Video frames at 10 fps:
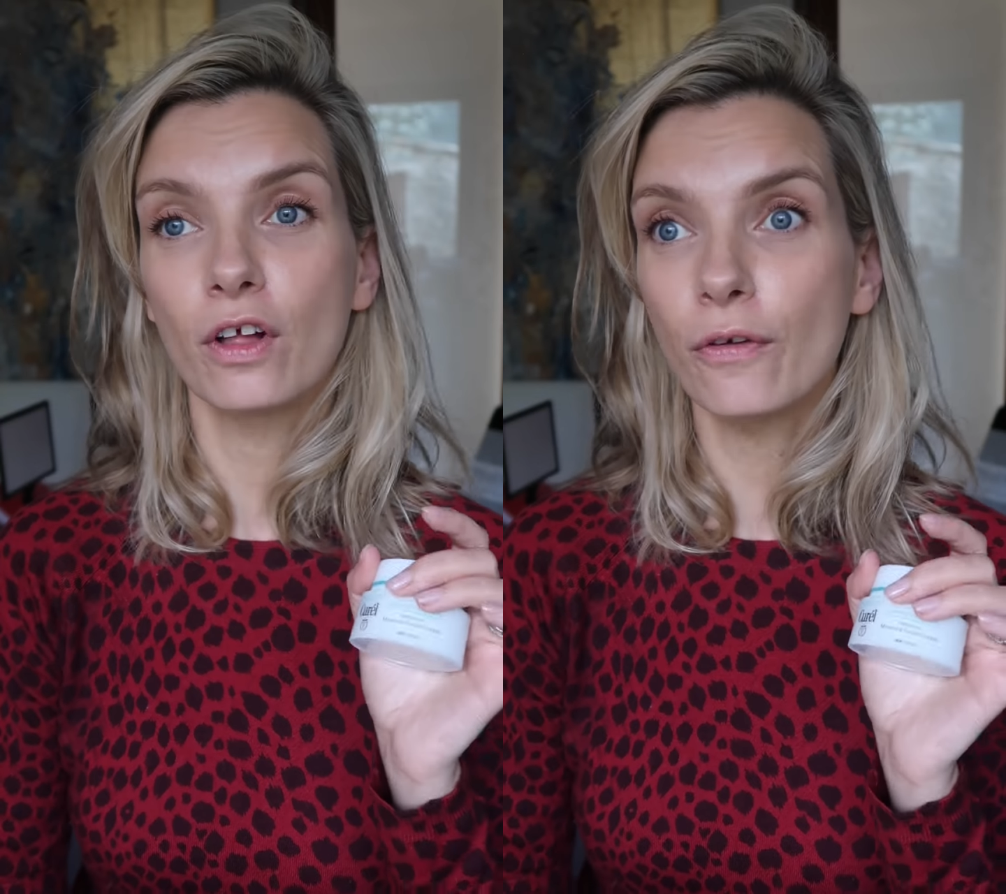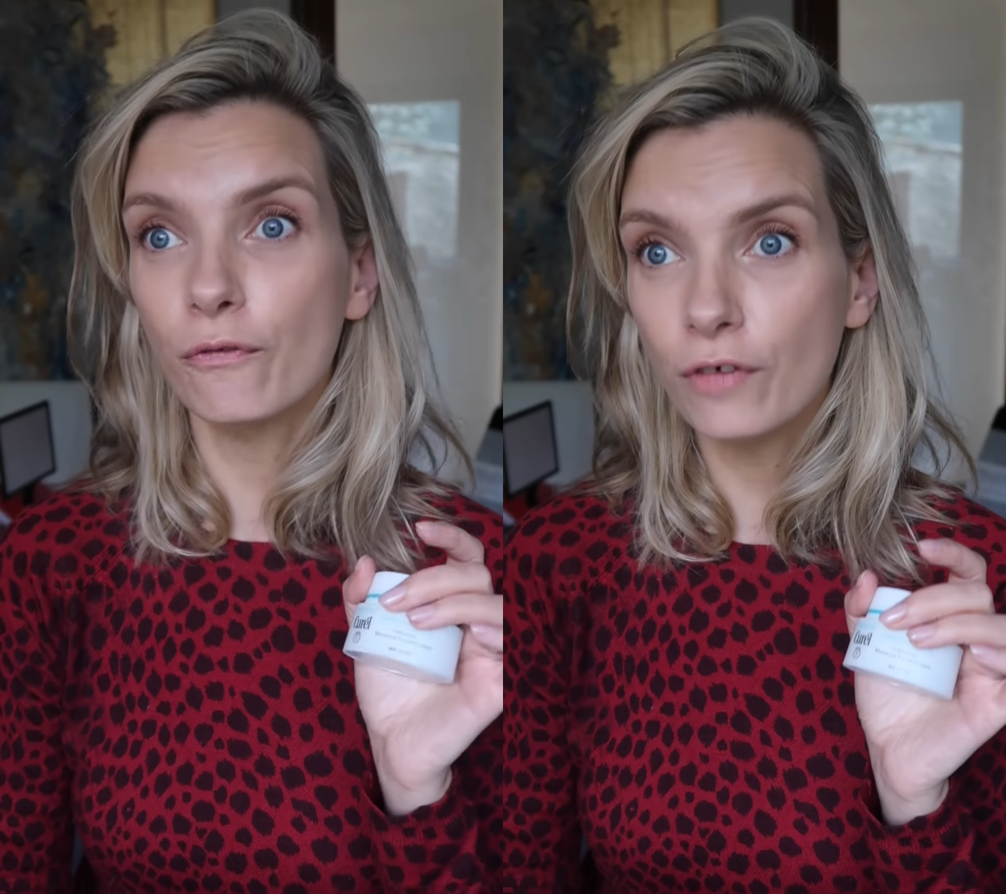
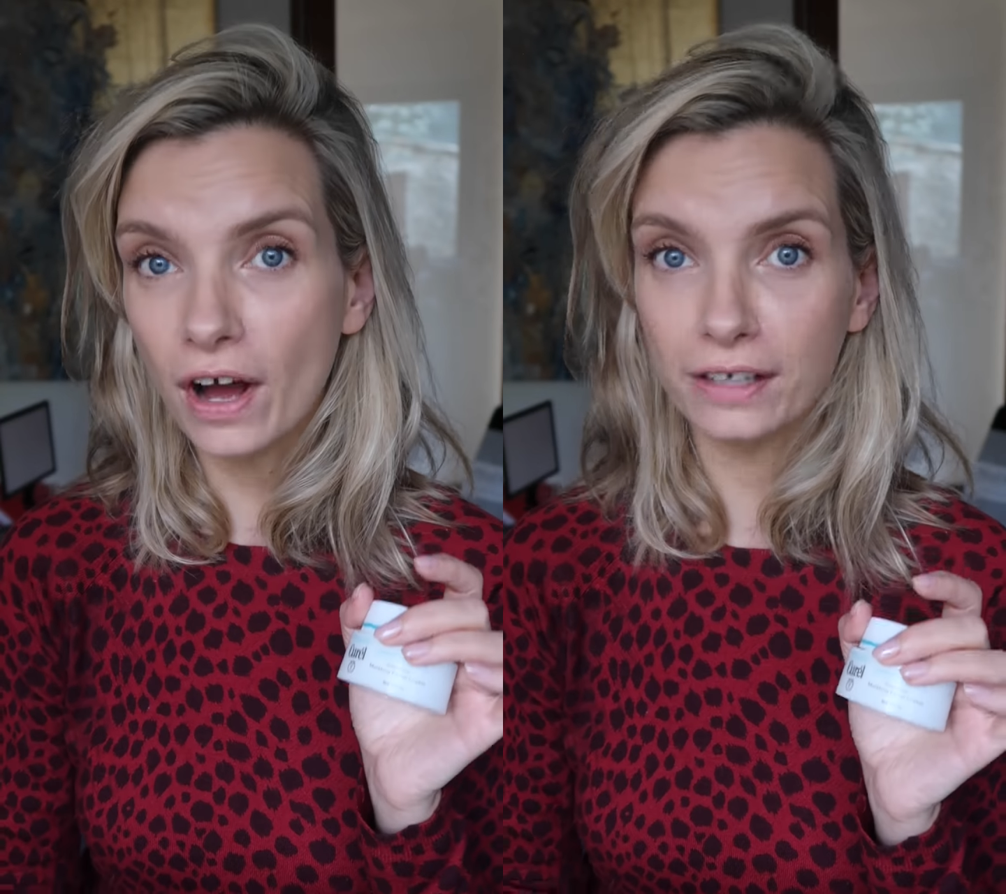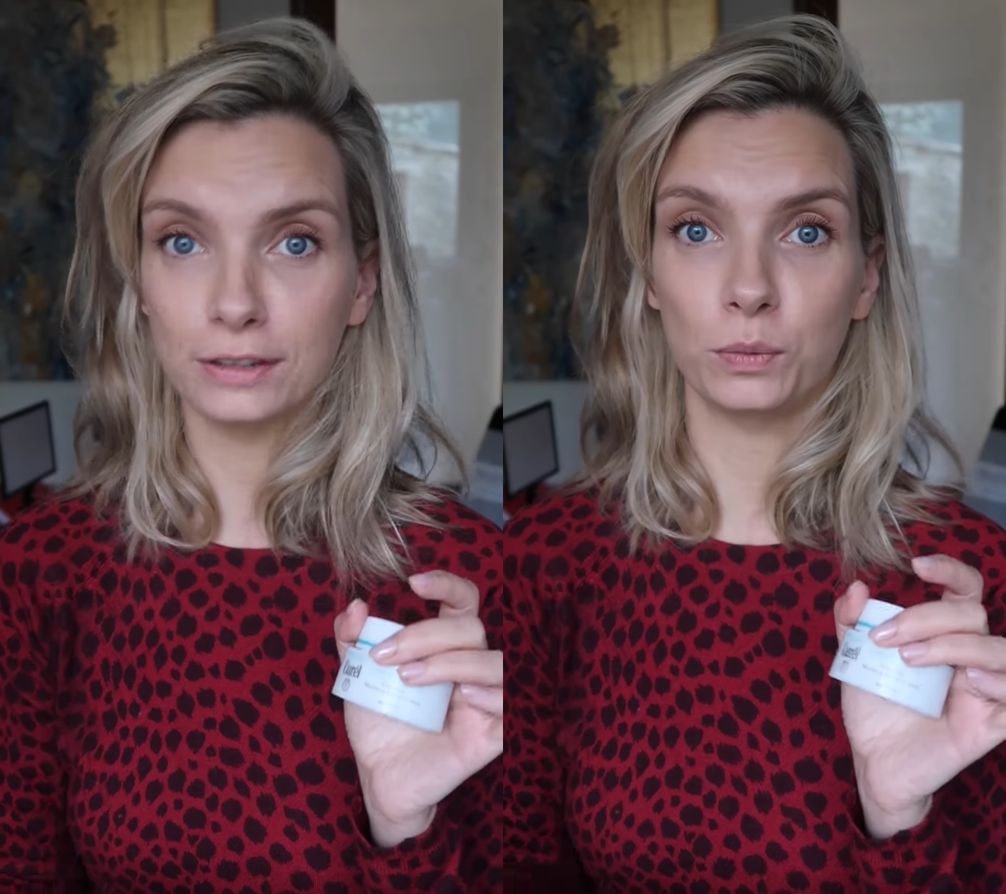The
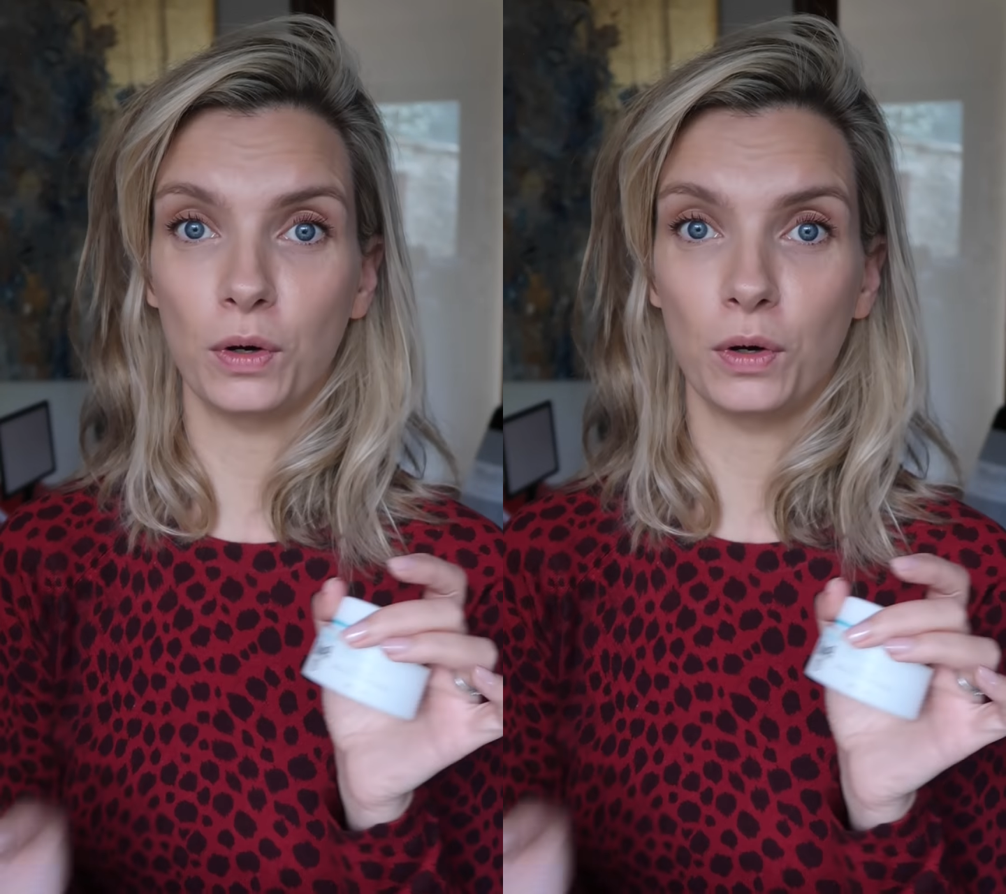first